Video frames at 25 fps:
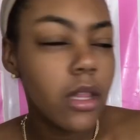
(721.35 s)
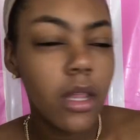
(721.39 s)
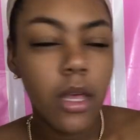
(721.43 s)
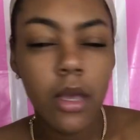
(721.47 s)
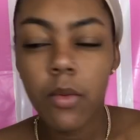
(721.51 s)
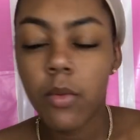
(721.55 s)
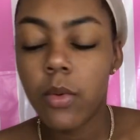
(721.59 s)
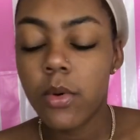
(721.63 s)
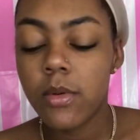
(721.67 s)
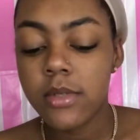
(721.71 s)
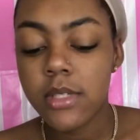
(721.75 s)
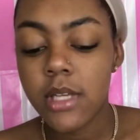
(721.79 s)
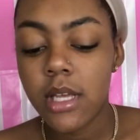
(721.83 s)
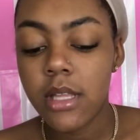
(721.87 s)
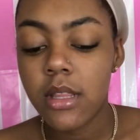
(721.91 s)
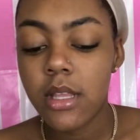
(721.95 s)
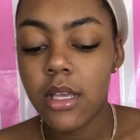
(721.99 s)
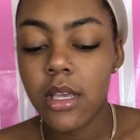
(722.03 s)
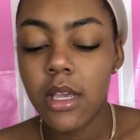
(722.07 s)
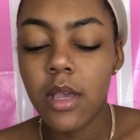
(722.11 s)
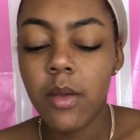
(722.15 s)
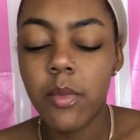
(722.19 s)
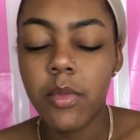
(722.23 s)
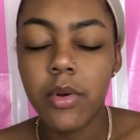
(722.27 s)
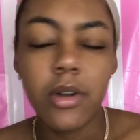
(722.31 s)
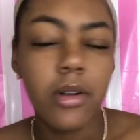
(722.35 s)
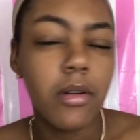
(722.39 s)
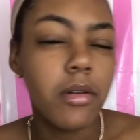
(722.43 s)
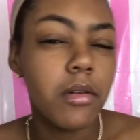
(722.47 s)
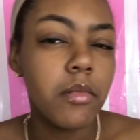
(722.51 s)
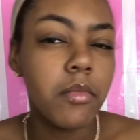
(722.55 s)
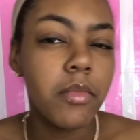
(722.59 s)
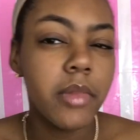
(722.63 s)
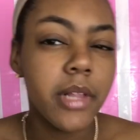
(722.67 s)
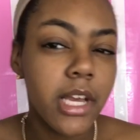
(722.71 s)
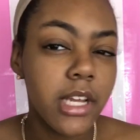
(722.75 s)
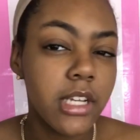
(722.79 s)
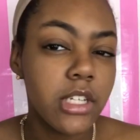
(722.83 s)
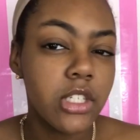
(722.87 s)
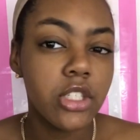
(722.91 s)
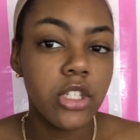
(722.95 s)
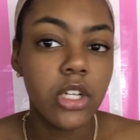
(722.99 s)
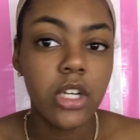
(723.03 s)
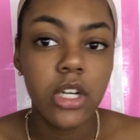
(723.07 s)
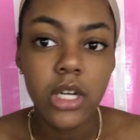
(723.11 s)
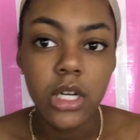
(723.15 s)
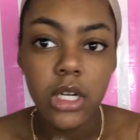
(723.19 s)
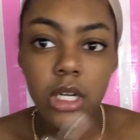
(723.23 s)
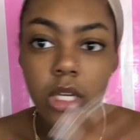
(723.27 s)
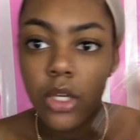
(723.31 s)
Like, what was I thinking? Putting on a black
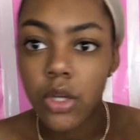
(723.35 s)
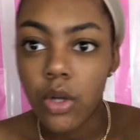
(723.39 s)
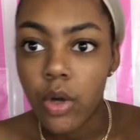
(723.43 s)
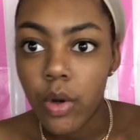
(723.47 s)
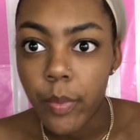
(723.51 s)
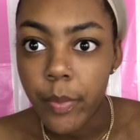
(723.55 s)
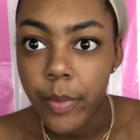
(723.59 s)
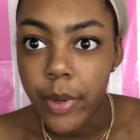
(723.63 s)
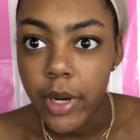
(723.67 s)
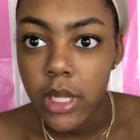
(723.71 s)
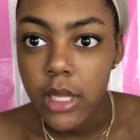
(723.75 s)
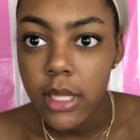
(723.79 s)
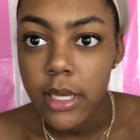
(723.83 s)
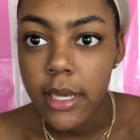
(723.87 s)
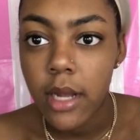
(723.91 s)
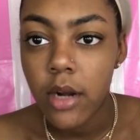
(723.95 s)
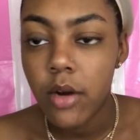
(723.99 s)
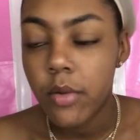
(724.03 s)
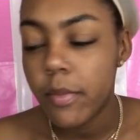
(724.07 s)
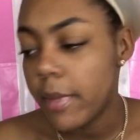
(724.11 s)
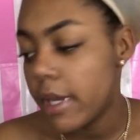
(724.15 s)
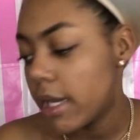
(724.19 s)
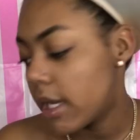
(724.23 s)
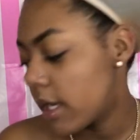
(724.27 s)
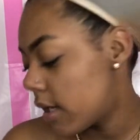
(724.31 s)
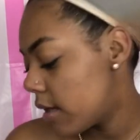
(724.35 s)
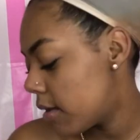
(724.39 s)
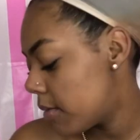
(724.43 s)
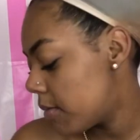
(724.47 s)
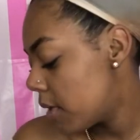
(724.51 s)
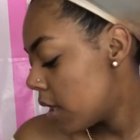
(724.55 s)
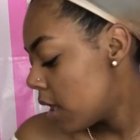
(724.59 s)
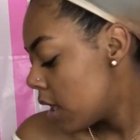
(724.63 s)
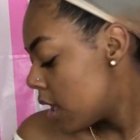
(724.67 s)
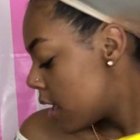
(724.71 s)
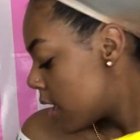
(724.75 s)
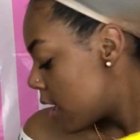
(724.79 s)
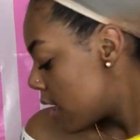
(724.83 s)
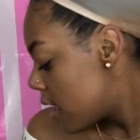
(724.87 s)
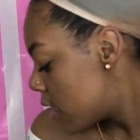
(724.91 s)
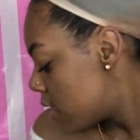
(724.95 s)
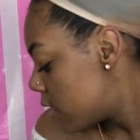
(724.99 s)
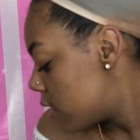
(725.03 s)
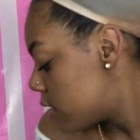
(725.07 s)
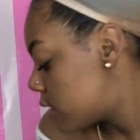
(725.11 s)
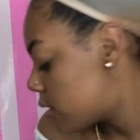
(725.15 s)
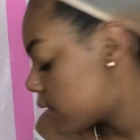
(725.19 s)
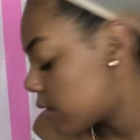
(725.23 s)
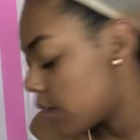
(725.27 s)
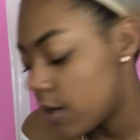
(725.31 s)
shirt, you know, barely got on makeup.
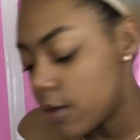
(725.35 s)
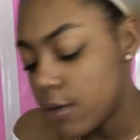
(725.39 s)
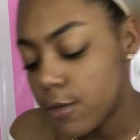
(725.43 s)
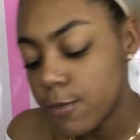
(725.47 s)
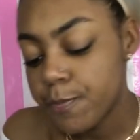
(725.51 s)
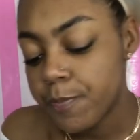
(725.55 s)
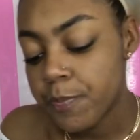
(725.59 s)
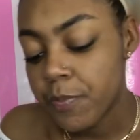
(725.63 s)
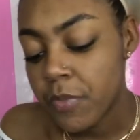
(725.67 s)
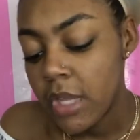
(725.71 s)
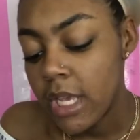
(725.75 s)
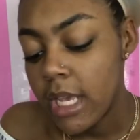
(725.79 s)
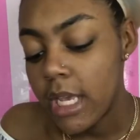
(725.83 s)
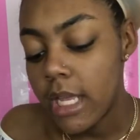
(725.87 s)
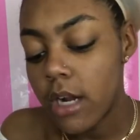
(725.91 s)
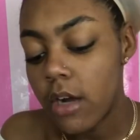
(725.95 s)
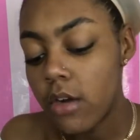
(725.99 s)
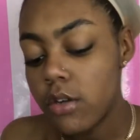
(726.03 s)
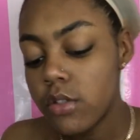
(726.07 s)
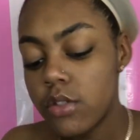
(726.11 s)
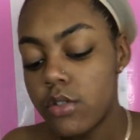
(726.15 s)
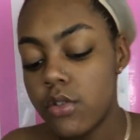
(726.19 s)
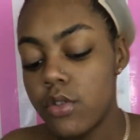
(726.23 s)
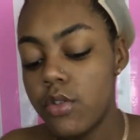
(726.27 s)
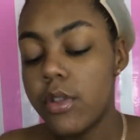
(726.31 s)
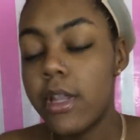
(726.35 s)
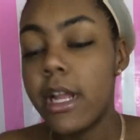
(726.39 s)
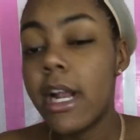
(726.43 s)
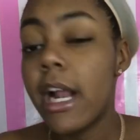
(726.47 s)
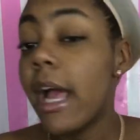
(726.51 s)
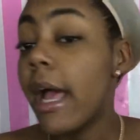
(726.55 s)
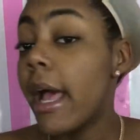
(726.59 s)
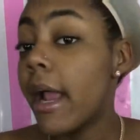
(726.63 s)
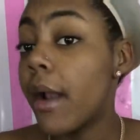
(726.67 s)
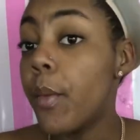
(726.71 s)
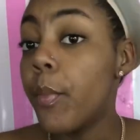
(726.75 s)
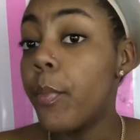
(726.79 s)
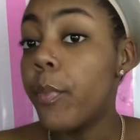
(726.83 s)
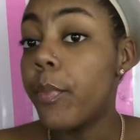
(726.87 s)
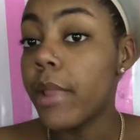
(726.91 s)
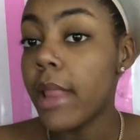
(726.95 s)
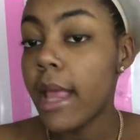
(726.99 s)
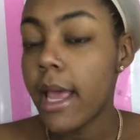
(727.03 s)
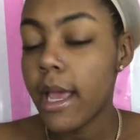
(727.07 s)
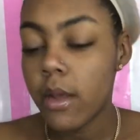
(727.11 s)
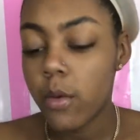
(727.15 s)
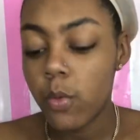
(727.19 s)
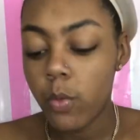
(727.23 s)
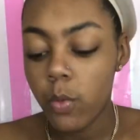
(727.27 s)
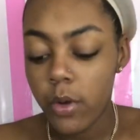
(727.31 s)
So, and I also knew that I had a
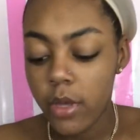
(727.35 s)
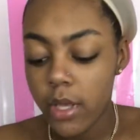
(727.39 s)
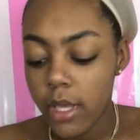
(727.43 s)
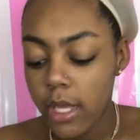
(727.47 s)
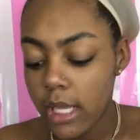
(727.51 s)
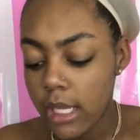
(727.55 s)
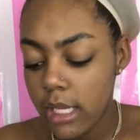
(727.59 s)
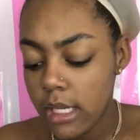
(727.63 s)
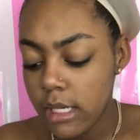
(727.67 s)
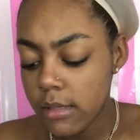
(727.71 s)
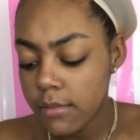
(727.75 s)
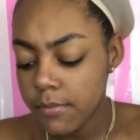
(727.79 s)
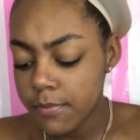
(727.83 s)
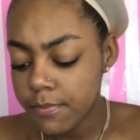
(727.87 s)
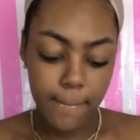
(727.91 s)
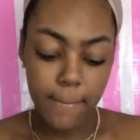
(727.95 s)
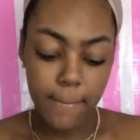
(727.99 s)
black wig.